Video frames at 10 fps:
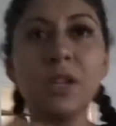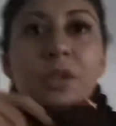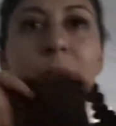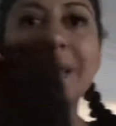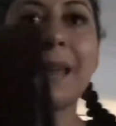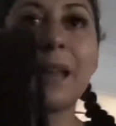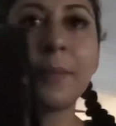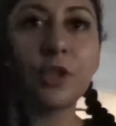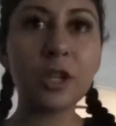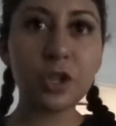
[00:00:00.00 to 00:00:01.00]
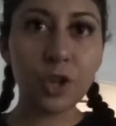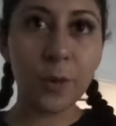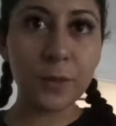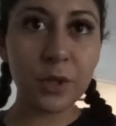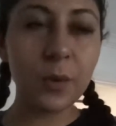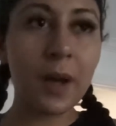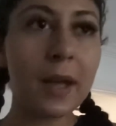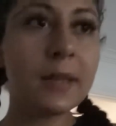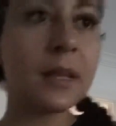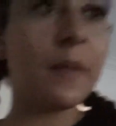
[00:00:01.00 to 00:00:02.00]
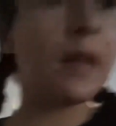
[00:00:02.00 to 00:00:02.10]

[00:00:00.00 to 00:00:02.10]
So I was like, hey, I'm just gonna show them to you guys, and